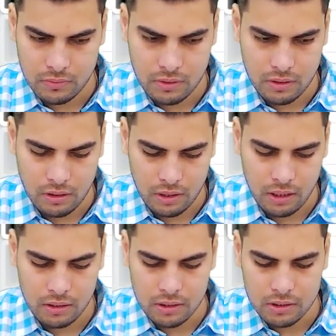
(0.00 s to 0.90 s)

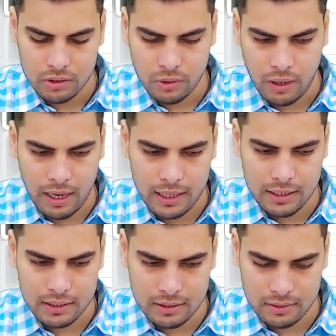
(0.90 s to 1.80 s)
Okay, so
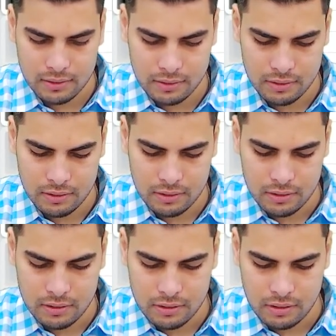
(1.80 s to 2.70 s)
as
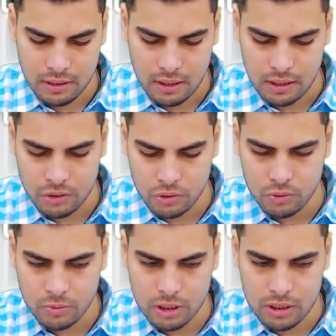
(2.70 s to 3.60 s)
the
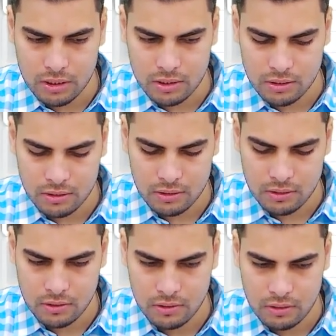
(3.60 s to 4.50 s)
consumers
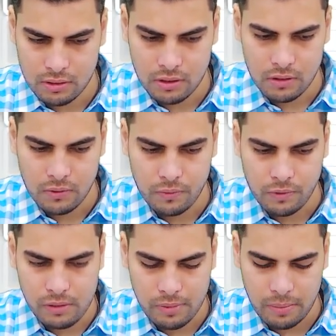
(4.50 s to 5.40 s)

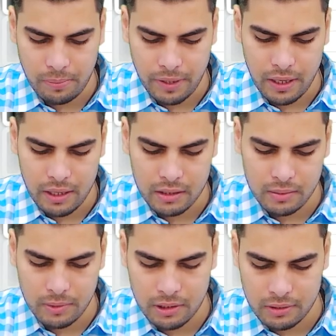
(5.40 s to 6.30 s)
will be paying the
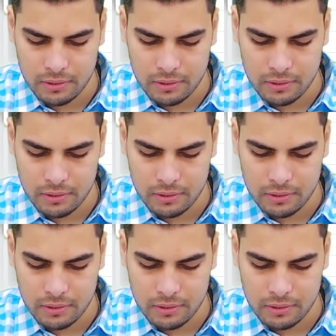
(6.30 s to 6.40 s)
bill,